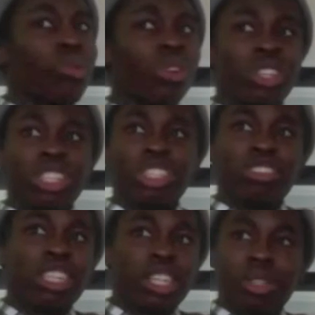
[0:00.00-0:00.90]
walk on the
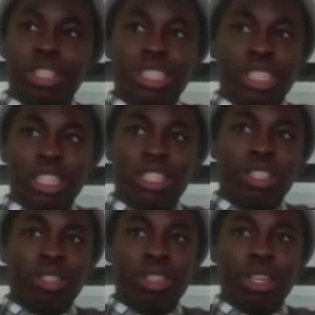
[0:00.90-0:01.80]
street, you'll see, I don't
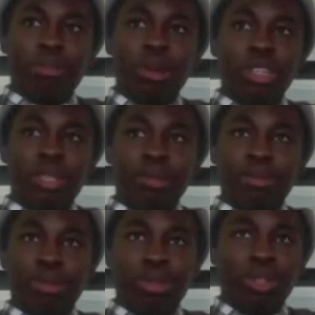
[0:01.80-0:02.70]
know, Polish
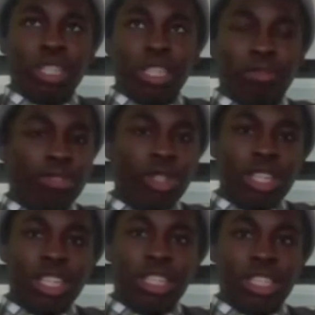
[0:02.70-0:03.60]
people talking in
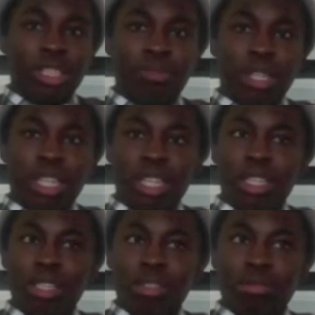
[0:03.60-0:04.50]
fluent English, but
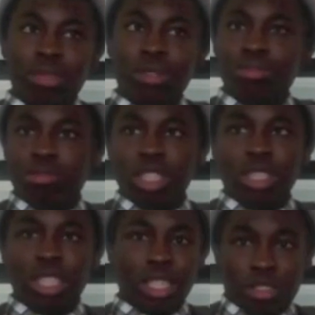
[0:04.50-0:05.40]
then you just
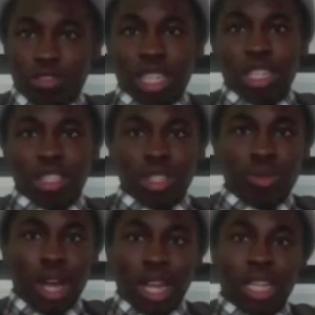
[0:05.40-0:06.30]
think they're regular,
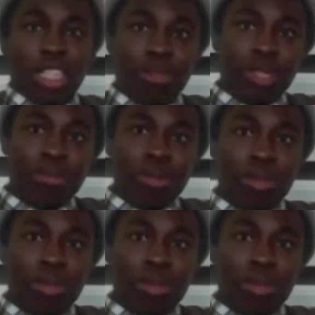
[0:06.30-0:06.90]
just white English people.